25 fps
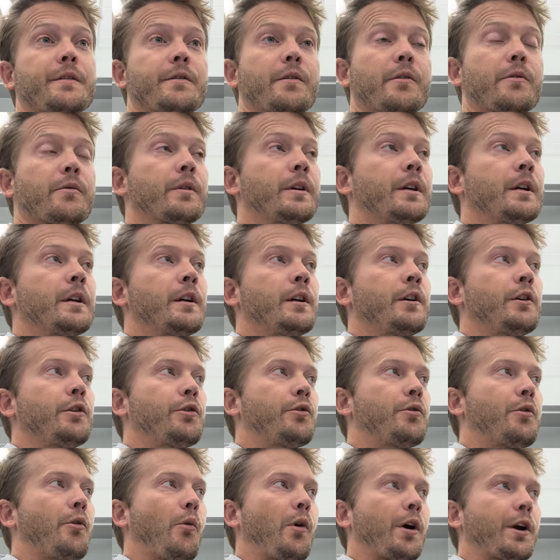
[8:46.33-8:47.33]
So
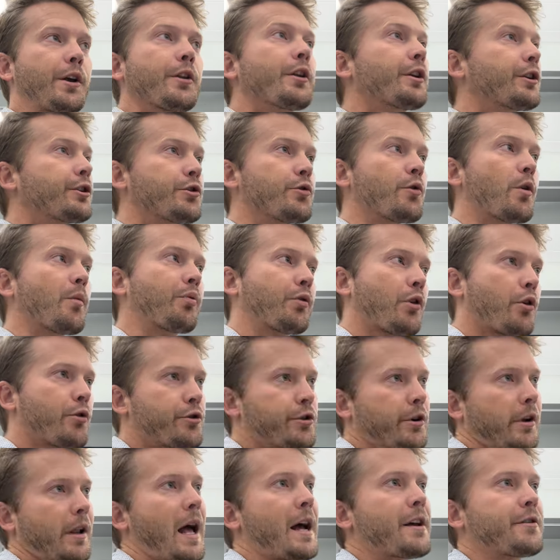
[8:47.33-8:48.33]
the way that you
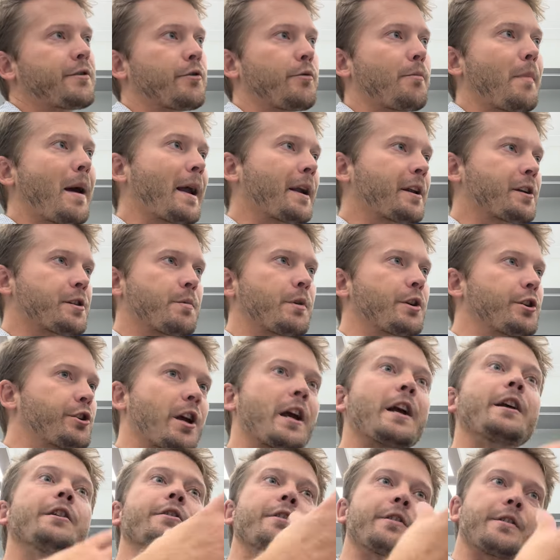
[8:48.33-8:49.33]
approach classroom management
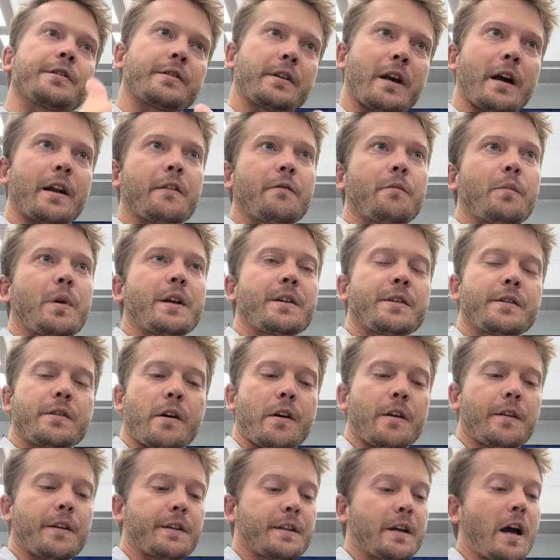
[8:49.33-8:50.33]
changes kind of based
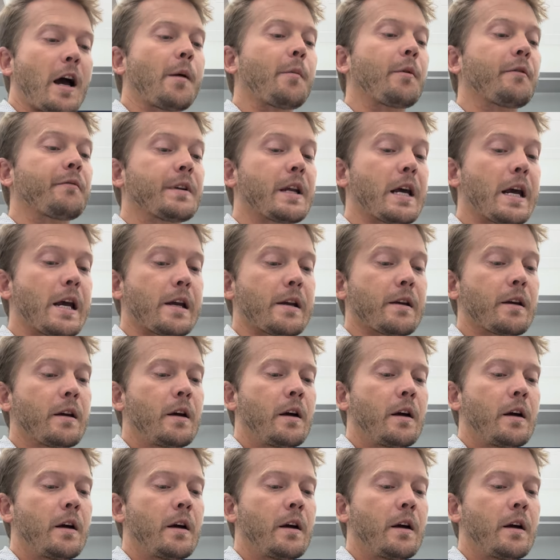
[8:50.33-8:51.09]
on the time of day.